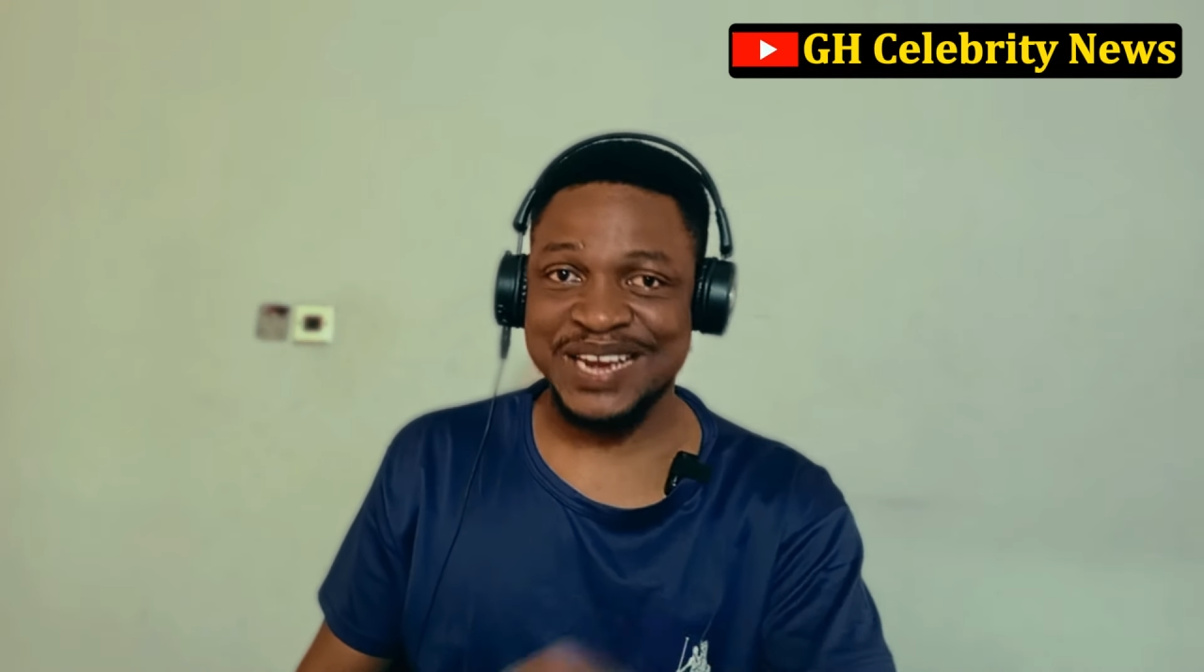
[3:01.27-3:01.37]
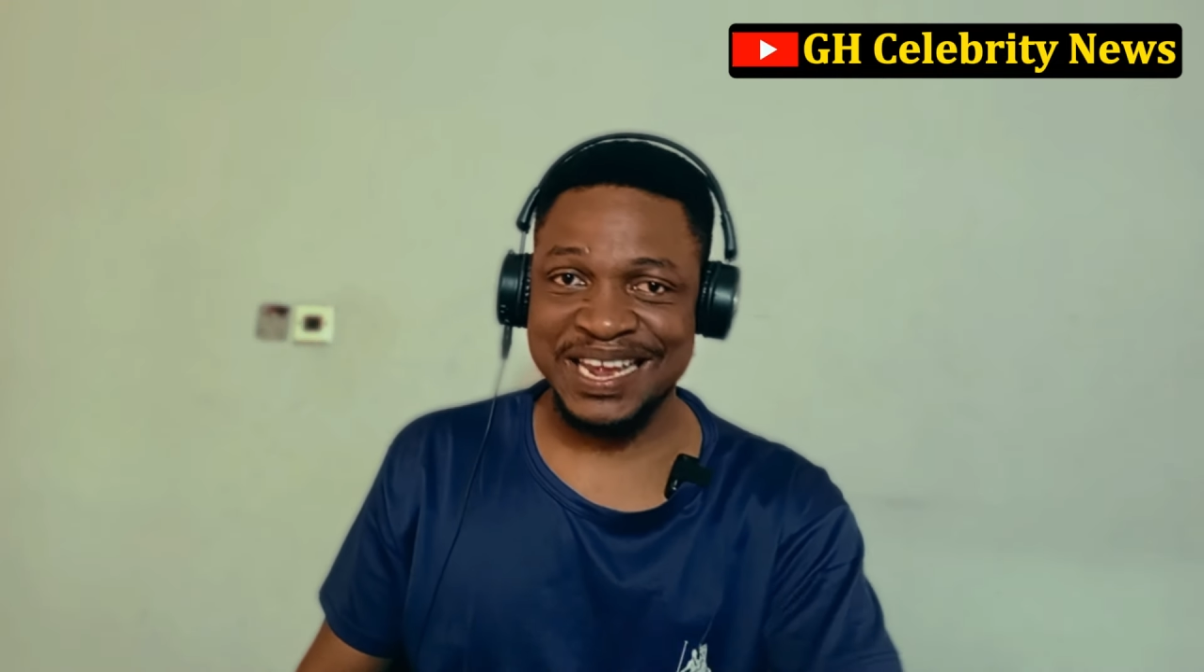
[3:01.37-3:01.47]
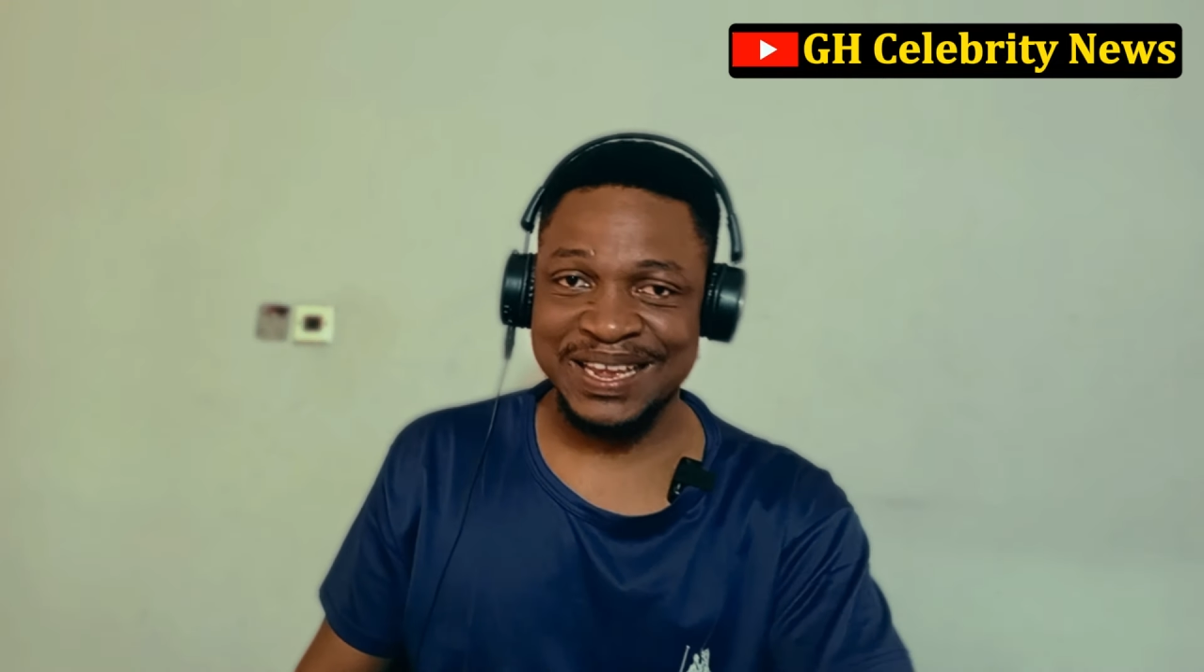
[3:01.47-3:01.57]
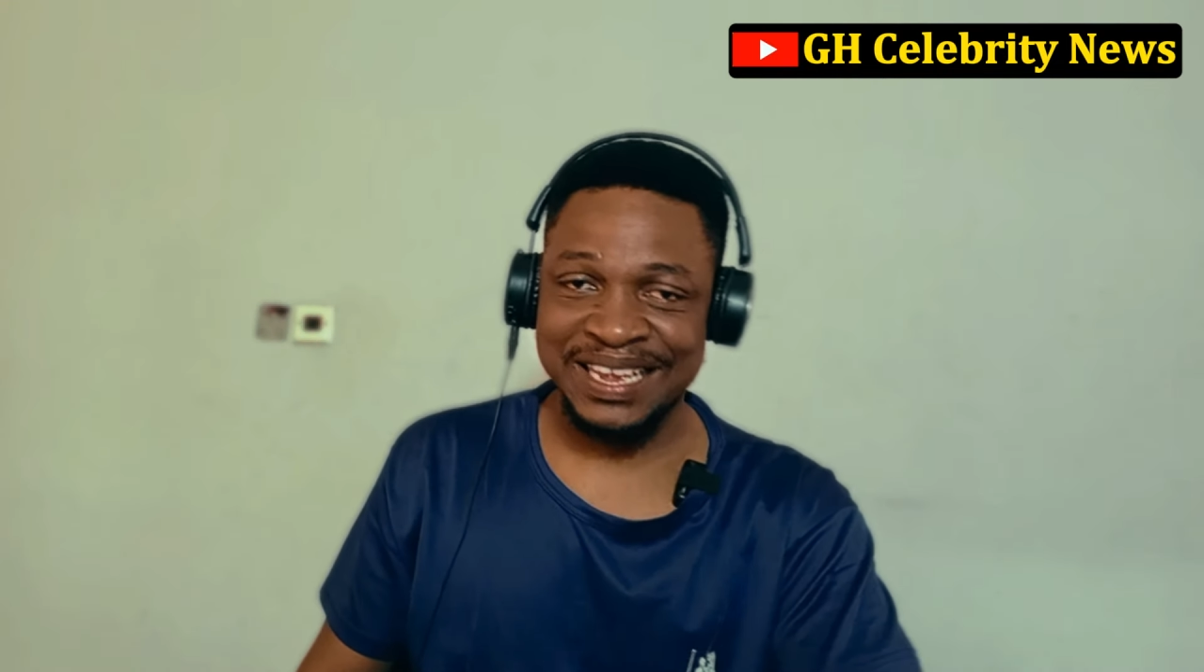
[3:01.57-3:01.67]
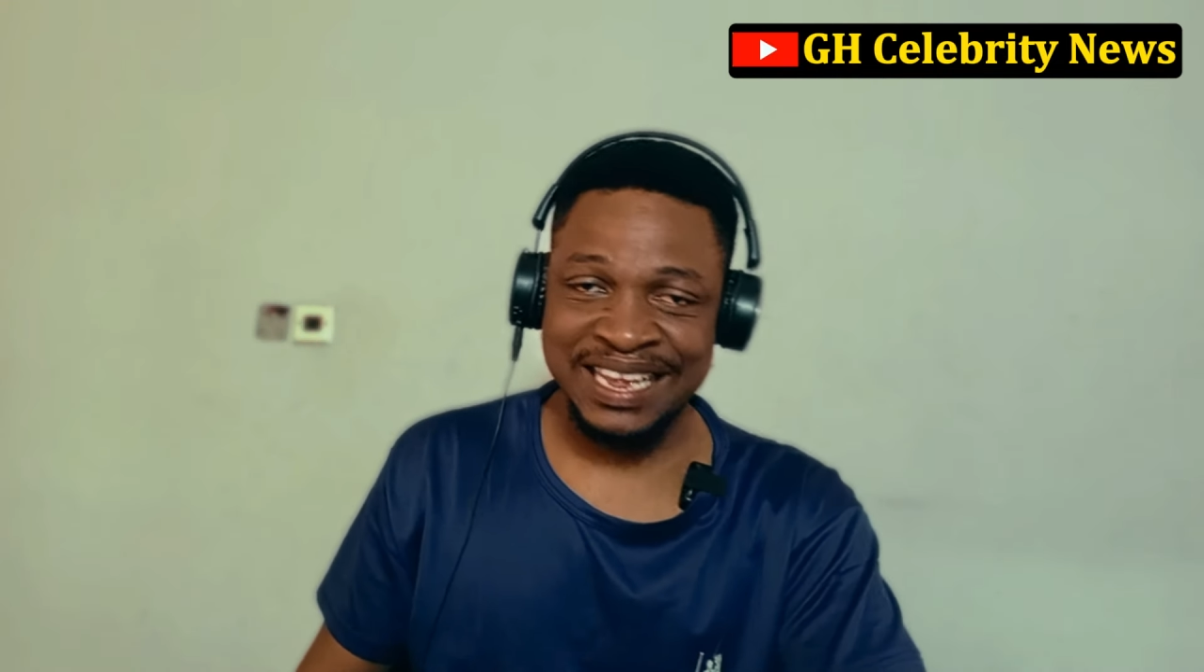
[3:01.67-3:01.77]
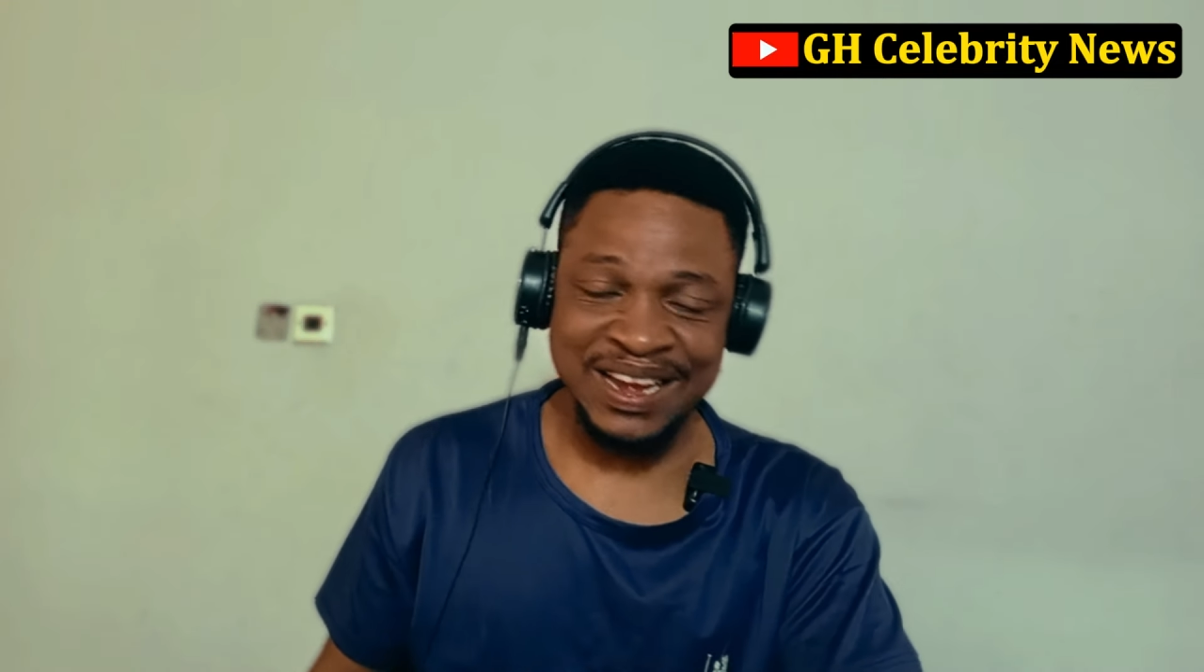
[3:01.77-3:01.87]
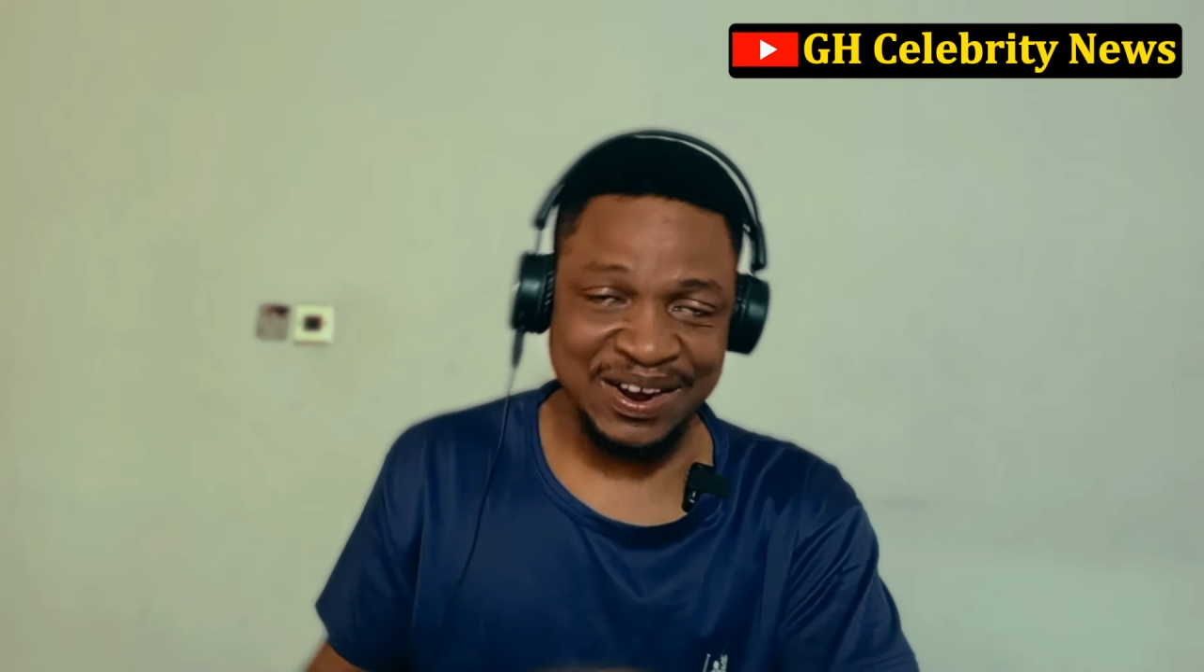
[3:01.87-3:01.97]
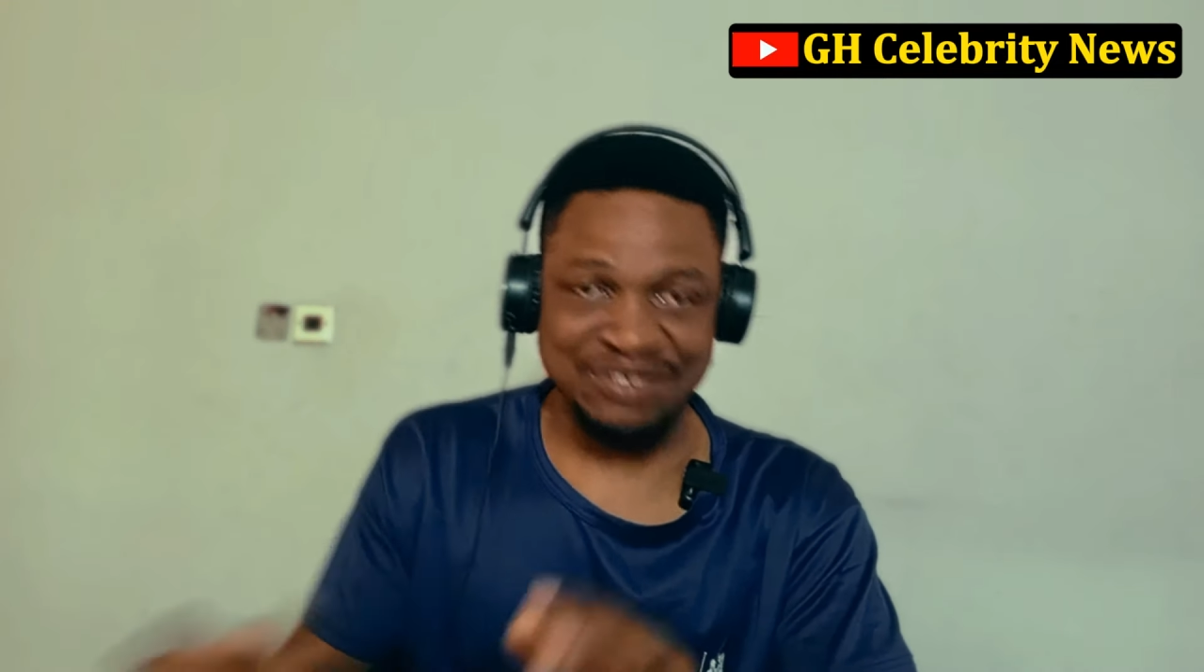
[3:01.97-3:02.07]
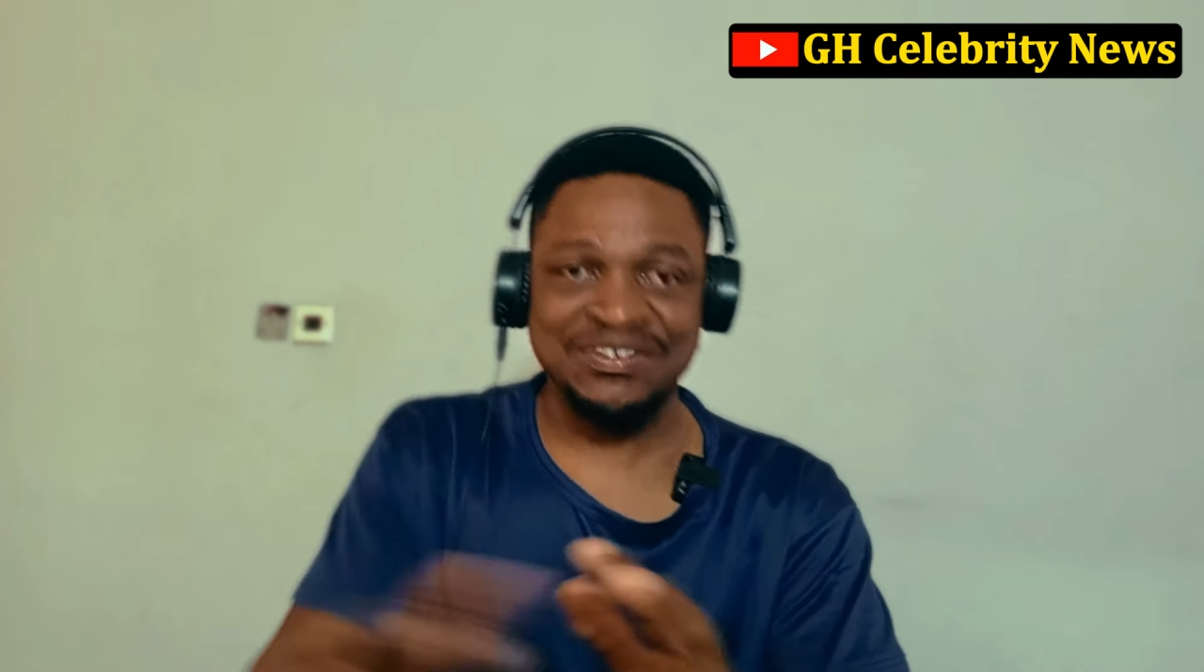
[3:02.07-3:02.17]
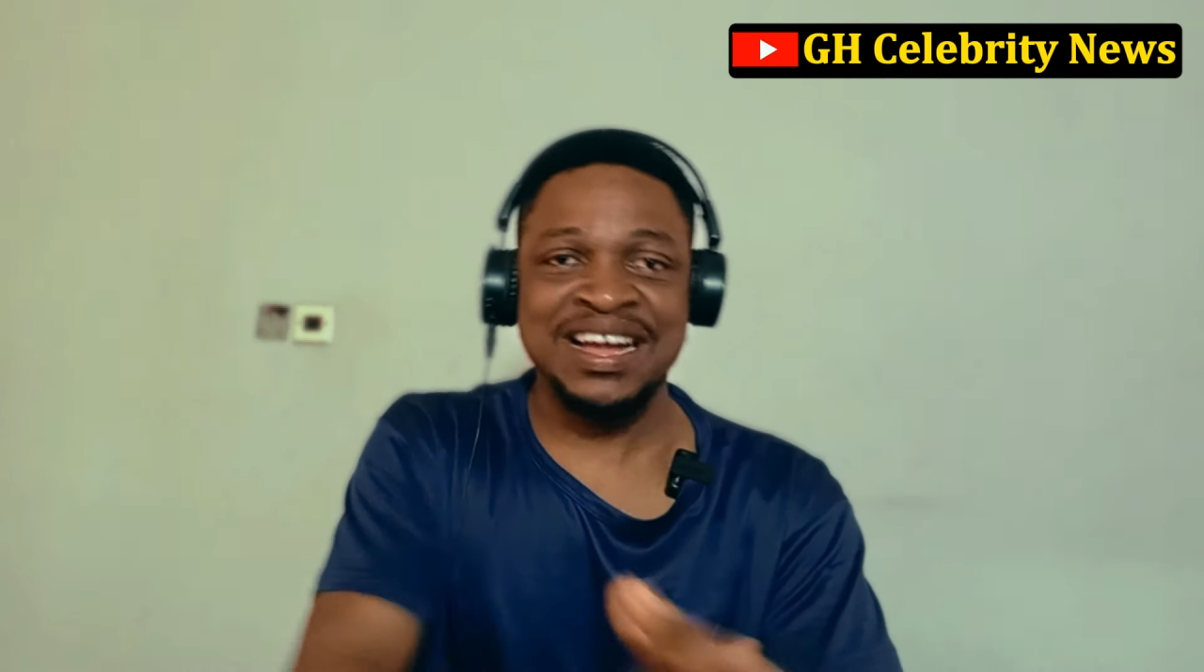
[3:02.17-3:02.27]
king
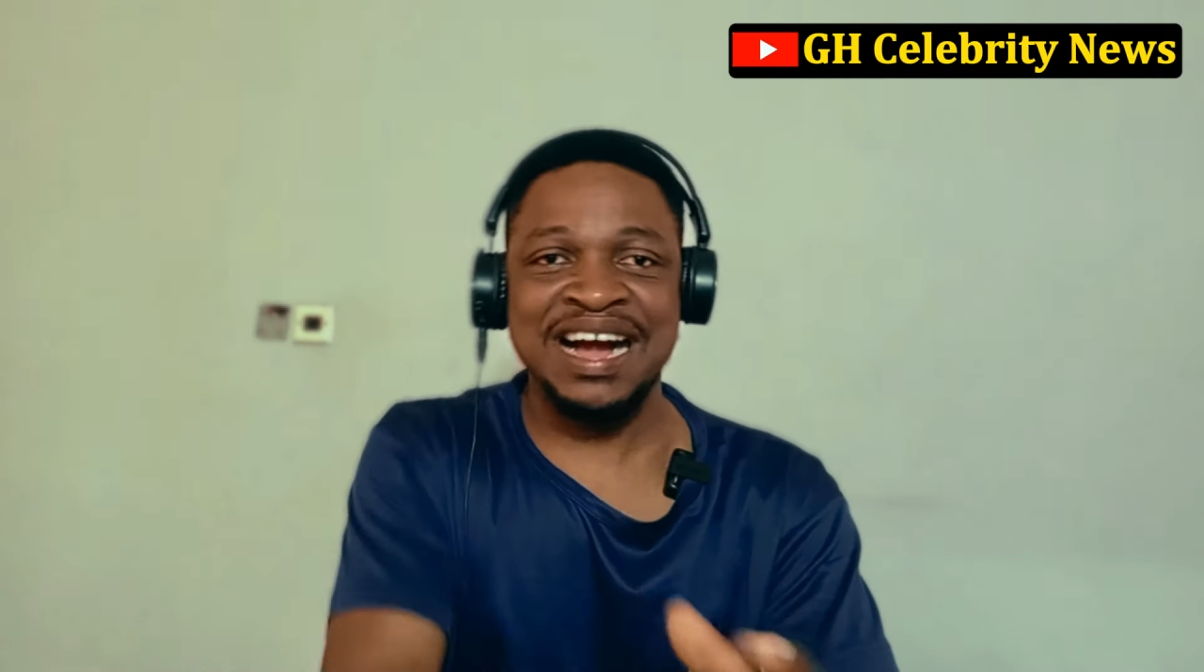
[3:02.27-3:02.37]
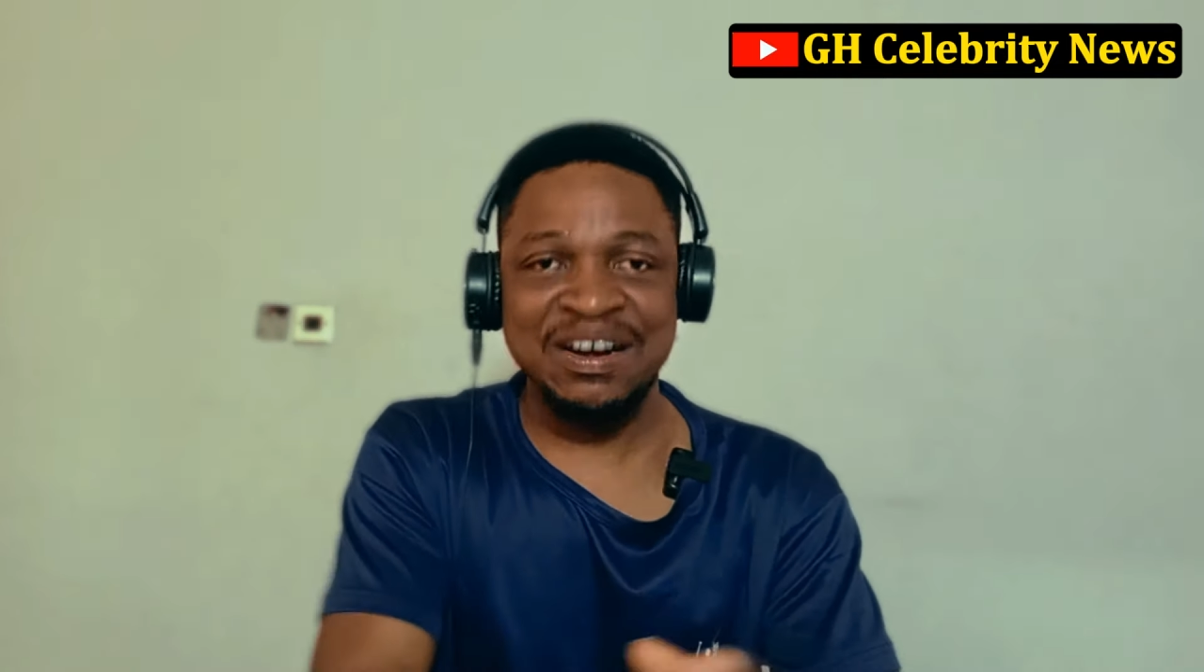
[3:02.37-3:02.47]
of